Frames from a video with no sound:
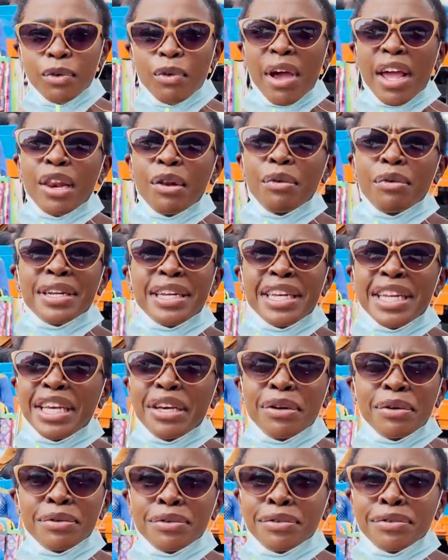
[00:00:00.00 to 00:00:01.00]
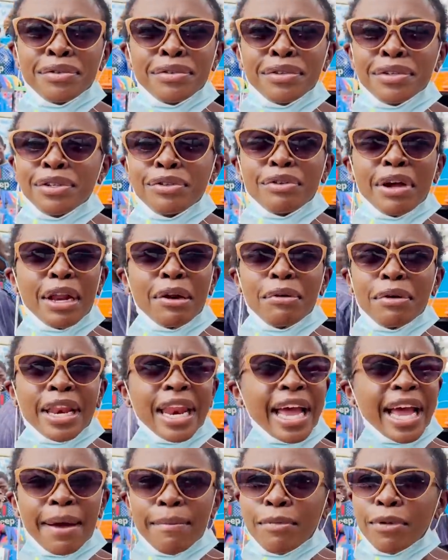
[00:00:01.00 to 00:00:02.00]
Do I look new? Do I look
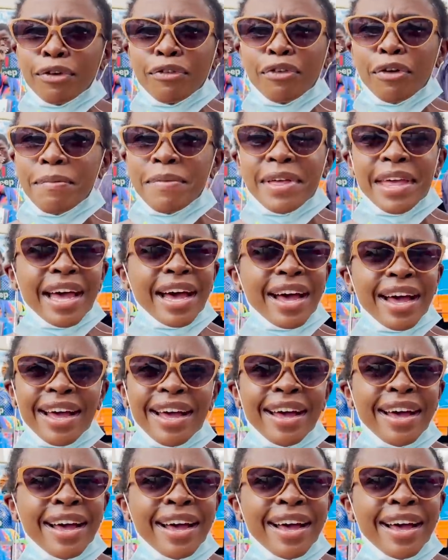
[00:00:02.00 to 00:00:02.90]
like I'm not from here?